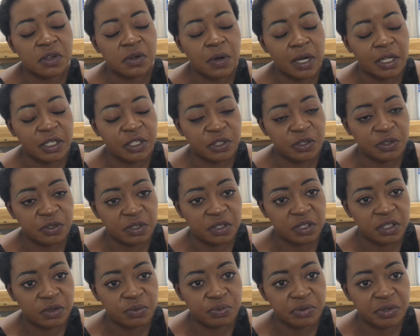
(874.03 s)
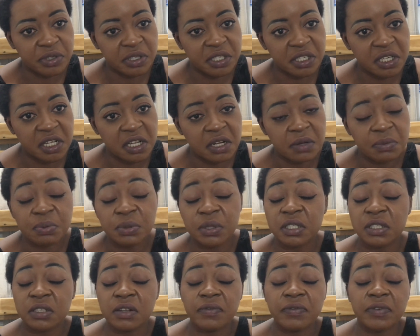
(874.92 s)
I truly appreciate it. Please
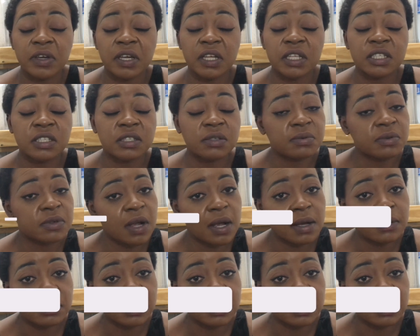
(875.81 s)
don't forget to subscribe to